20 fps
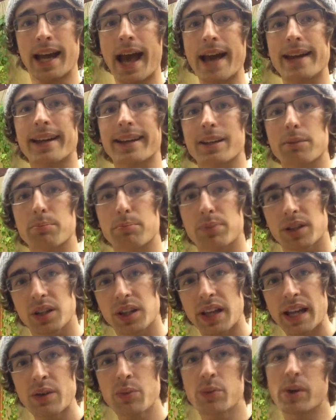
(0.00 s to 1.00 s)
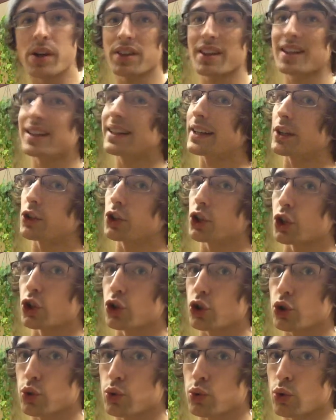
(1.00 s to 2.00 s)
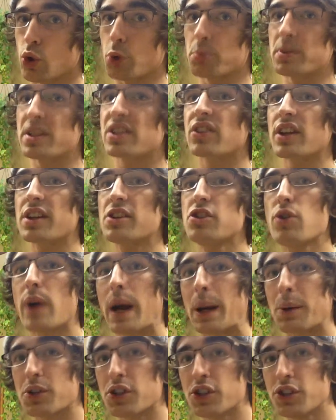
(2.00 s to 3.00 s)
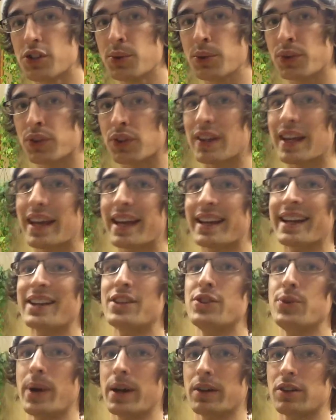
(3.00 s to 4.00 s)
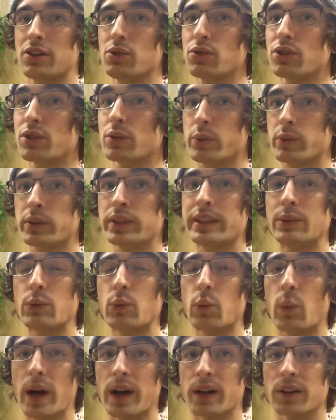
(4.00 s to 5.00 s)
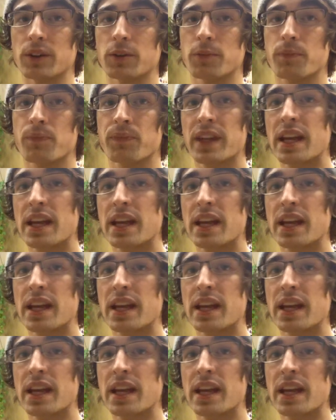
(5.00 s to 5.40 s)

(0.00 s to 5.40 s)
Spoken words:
and I could play with and I could control because I knew how to use it, and I knew how to use it really well.